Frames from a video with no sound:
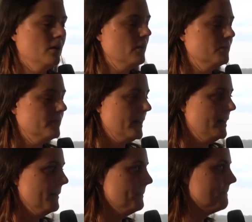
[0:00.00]

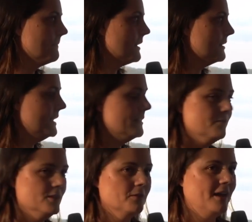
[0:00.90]
of
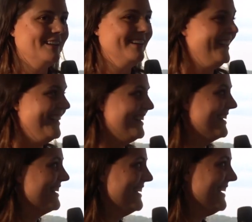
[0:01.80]
individuality and